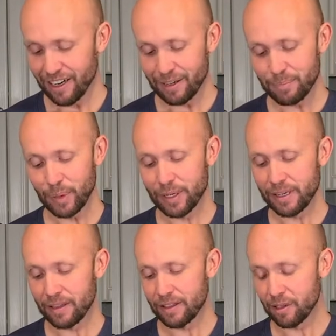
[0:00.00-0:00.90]
Put in
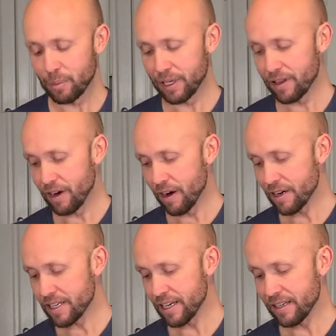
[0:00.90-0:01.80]
a little bit of the
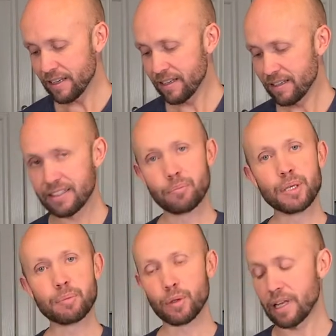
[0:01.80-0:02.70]
onion. Some
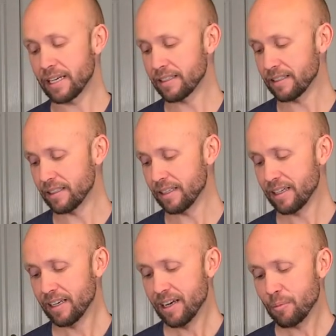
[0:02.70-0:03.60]
people like to
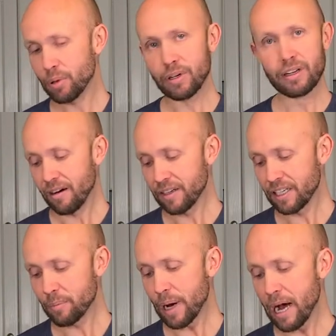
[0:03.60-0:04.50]
put
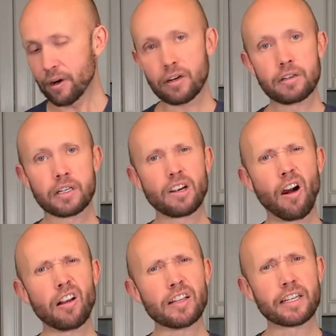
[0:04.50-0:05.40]
onion powder or
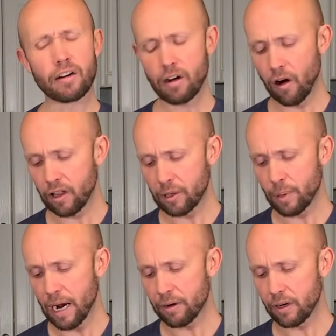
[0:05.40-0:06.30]
garlic
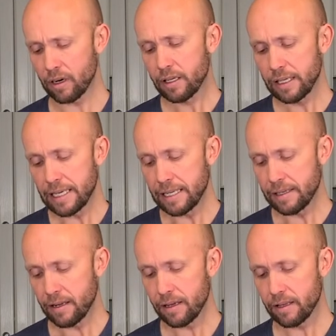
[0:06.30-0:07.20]
powder
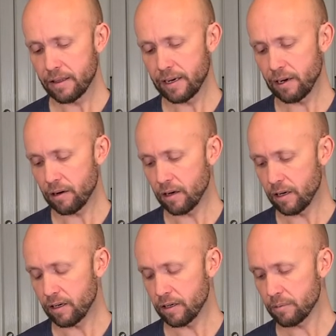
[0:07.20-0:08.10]
in
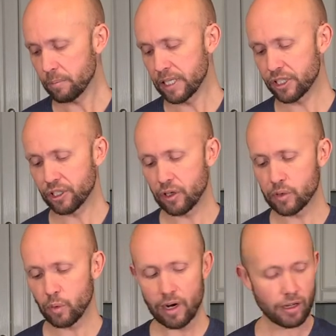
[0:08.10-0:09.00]
their mixture as
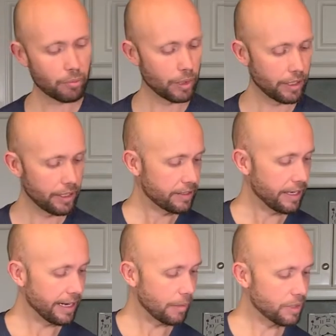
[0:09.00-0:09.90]
well, but
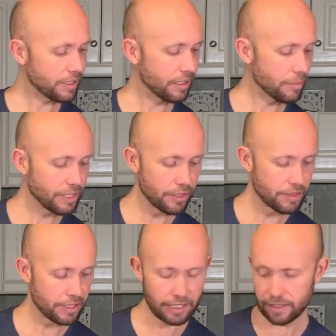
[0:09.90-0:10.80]
today I'm just going to be
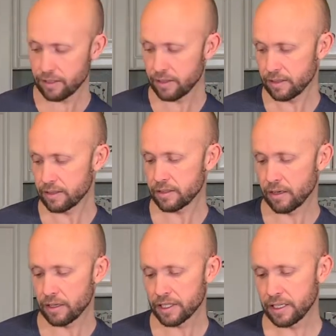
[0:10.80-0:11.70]
using this
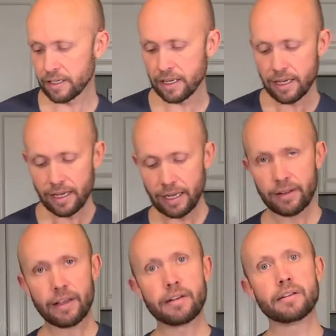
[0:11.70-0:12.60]
onion and
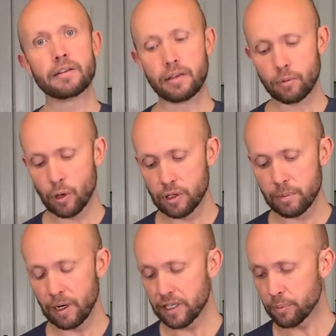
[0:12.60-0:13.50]
then the
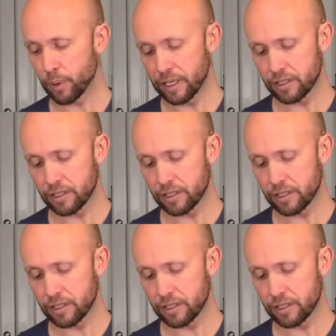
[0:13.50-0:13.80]
rosemary sprigs.